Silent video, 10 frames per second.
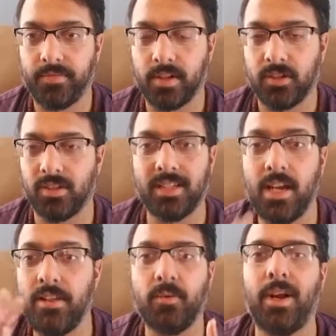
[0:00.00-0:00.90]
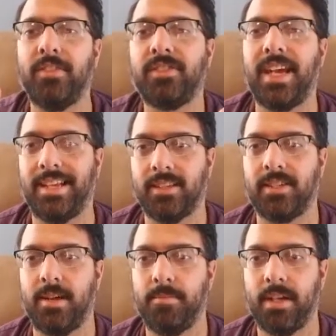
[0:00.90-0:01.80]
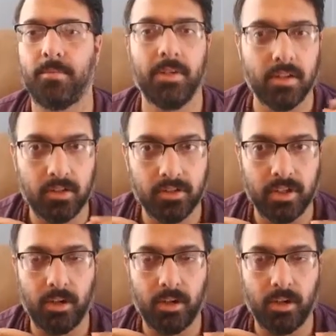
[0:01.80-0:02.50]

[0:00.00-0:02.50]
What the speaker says: So it's another way of saying the same thing. Miracles